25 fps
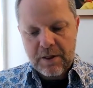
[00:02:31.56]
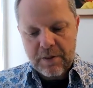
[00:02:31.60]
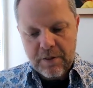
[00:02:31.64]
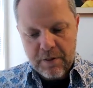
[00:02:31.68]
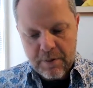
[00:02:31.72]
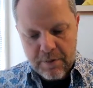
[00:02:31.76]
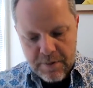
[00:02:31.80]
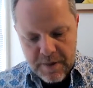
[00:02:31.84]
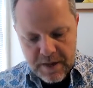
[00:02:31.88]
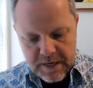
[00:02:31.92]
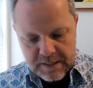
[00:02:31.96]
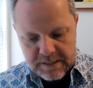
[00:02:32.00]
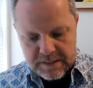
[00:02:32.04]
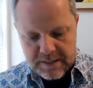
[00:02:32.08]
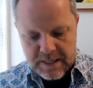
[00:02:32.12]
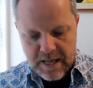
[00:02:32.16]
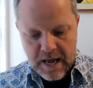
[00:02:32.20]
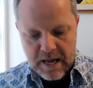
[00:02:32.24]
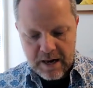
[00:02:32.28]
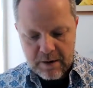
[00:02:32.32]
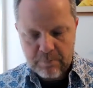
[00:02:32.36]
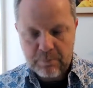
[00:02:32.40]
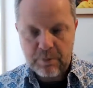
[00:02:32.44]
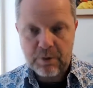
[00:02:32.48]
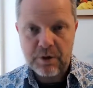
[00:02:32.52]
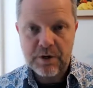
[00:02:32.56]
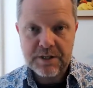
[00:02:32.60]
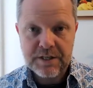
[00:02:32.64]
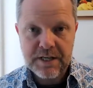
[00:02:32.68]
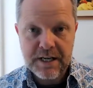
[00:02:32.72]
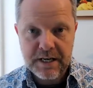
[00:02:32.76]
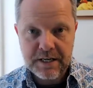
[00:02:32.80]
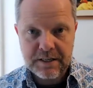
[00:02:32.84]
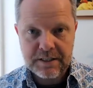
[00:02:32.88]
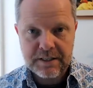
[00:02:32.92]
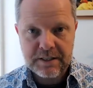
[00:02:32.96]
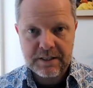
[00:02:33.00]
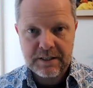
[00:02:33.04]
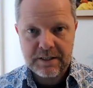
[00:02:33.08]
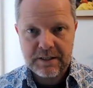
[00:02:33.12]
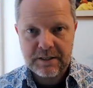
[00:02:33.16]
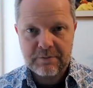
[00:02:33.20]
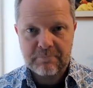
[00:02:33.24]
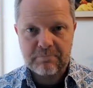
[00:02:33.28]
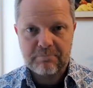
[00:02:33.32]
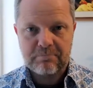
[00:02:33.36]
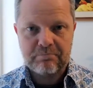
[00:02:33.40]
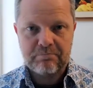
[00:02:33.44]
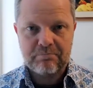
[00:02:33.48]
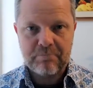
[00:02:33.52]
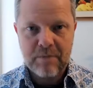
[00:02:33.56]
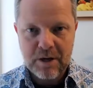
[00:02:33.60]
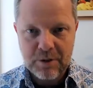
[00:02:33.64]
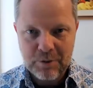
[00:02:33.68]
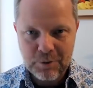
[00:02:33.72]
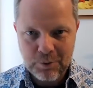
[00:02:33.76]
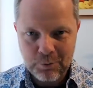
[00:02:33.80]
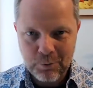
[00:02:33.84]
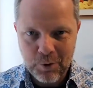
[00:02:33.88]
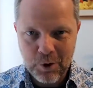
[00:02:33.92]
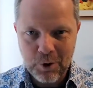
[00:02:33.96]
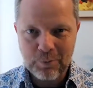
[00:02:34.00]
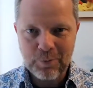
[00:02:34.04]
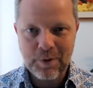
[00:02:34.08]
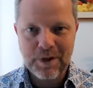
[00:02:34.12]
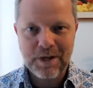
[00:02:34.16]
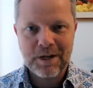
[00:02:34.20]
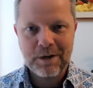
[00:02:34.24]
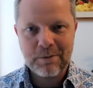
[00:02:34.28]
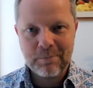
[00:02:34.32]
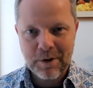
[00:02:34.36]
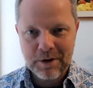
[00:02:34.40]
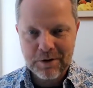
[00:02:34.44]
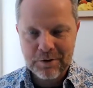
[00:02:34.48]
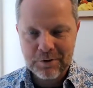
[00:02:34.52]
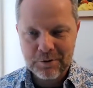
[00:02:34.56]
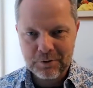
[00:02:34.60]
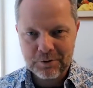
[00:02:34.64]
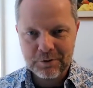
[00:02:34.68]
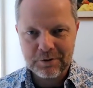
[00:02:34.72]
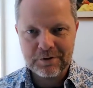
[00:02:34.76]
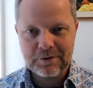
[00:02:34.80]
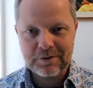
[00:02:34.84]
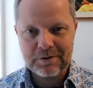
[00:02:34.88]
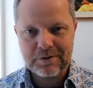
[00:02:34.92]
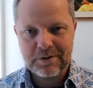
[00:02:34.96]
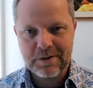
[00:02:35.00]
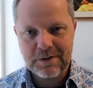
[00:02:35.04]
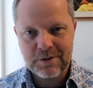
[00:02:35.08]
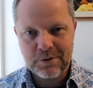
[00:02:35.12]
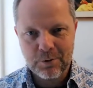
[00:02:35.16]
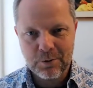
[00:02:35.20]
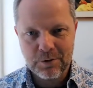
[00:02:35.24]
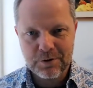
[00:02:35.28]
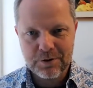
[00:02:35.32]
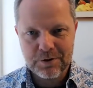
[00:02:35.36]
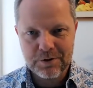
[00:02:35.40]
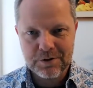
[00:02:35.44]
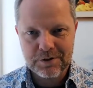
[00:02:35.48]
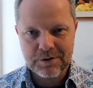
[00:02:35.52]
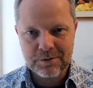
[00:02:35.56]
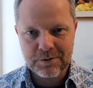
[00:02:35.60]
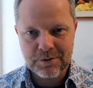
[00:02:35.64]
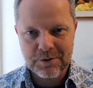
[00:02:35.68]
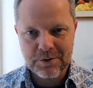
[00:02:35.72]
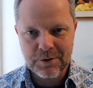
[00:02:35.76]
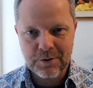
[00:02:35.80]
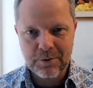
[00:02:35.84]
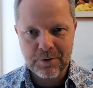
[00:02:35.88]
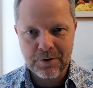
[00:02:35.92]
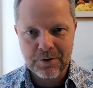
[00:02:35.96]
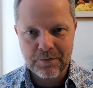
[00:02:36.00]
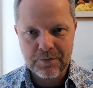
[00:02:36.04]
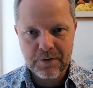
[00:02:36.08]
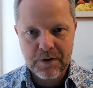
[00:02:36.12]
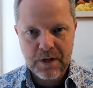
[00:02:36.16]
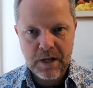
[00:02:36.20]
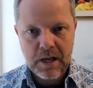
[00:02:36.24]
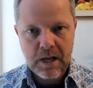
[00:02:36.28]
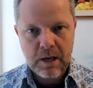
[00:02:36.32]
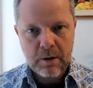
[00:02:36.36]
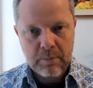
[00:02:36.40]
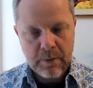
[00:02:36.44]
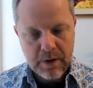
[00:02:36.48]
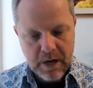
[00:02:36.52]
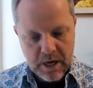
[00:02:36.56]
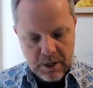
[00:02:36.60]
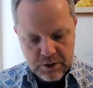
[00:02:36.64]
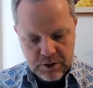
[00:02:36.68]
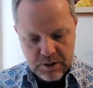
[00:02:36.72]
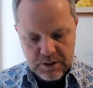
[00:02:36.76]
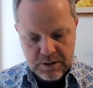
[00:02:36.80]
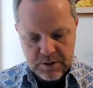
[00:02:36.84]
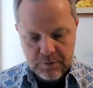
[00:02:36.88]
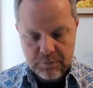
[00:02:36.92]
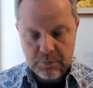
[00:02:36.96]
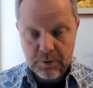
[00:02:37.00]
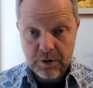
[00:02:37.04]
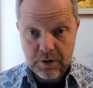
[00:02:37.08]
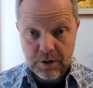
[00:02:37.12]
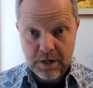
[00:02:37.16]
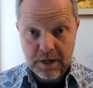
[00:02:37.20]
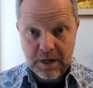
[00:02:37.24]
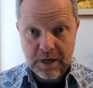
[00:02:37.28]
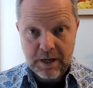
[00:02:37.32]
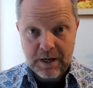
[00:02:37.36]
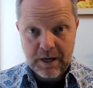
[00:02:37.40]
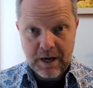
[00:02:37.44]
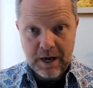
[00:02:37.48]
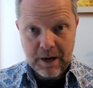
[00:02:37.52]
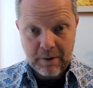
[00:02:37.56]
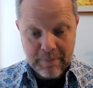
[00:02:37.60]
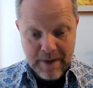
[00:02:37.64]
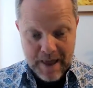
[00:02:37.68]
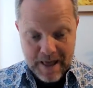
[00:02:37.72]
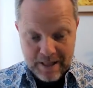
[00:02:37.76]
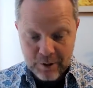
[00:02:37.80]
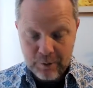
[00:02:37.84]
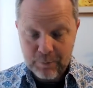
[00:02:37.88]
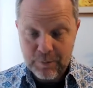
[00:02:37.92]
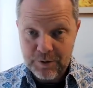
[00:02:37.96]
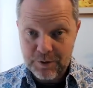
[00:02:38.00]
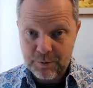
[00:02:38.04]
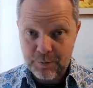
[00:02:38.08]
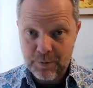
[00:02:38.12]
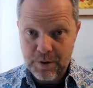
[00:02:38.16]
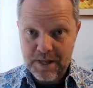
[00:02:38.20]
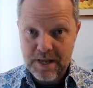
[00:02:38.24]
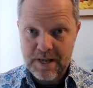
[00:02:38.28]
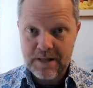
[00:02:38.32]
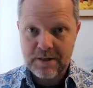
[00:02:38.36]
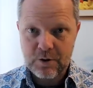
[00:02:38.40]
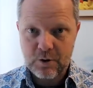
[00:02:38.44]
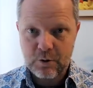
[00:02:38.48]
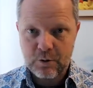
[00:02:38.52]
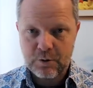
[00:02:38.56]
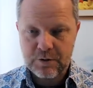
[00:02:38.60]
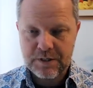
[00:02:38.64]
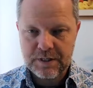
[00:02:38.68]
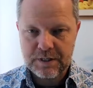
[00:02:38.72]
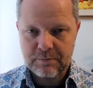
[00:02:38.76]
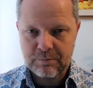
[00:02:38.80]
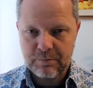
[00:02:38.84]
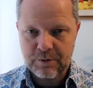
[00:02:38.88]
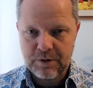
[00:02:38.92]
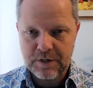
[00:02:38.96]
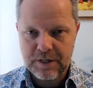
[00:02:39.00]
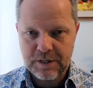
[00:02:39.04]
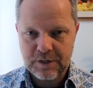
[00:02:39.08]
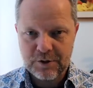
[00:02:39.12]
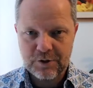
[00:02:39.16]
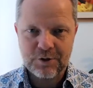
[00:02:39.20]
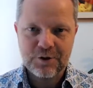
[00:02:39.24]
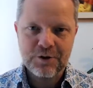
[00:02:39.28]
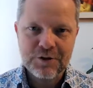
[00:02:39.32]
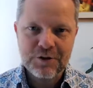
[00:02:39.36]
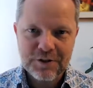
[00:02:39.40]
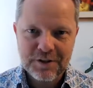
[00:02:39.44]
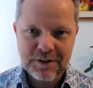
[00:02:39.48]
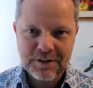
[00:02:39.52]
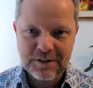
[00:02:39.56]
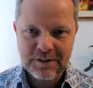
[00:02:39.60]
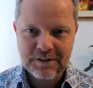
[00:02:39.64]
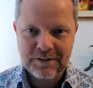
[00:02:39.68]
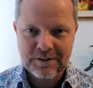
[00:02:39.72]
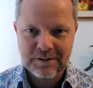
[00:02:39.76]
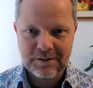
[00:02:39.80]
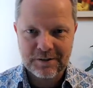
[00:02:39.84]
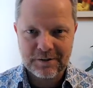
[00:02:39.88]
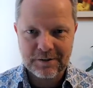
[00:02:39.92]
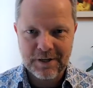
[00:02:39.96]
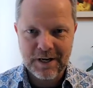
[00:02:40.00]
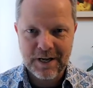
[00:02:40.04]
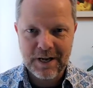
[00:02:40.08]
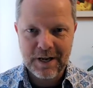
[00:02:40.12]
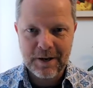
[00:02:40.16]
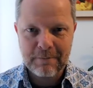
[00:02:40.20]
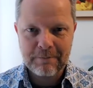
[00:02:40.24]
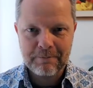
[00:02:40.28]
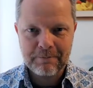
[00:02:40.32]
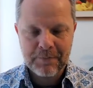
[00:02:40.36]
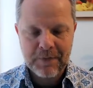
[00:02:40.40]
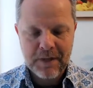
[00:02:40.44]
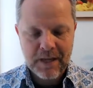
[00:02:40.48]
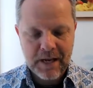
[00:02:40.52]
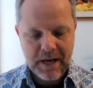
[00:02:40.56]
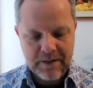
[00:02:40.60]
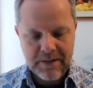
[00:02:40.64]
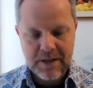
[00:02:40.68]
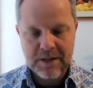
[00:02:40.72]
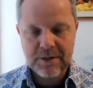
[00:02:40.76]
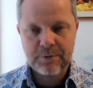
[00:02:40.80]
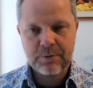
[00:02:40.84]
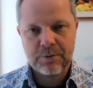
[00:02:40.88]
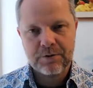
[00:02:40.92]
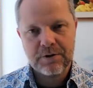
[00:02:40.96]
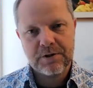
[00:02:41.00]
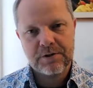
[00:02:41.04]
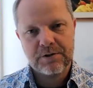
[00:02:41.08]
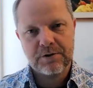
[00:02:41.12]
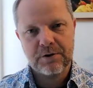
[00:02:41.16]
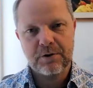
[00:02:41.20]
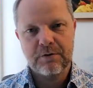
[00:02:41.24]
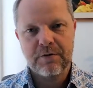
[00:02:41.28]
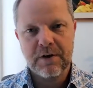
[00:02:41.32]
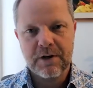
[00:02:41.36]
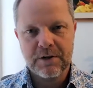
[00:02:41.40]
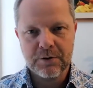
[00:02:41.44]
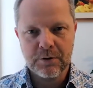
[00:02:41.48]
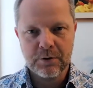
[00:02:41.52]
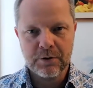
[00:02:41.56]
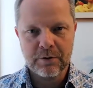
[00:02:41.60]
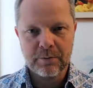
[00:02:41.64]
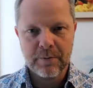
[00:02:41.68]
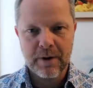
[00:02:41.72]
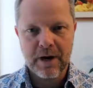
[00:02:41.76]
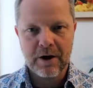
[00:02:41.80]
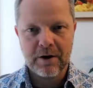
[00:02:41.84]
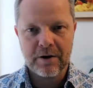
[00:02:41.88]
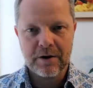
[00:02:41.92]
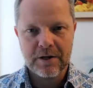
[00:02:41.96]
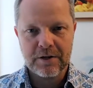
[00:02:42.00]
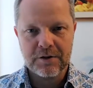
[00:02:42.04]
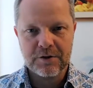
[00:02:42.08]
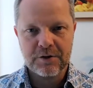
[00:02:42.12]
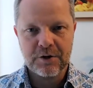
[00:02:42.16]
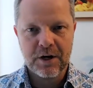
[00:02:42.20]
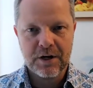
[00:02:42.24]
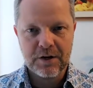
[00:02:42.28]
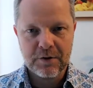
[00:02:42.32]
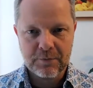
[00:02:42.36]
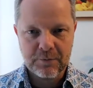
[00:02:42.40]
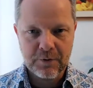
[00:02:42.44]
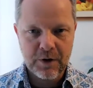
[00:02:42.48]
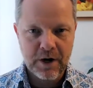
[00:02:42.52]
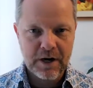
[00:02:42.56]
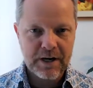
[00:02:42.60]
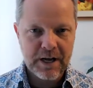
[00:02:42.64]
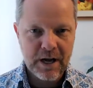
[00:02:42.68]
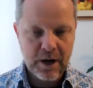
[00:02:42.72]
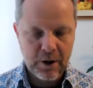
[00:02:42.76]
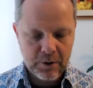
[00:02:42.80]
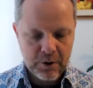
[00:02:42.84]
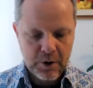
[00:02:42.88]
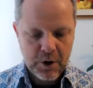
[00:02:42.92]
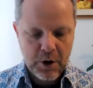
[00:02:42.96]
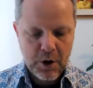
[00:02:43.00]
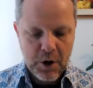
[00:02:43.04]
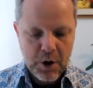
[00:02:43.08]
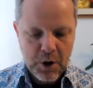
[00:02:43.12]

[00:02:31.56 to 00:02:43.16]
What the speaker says: the things that predict mental well-being, mental disorders, and so on, but actually different elements within those predictors. Okay, and that's what these surveys all about, is trying to find out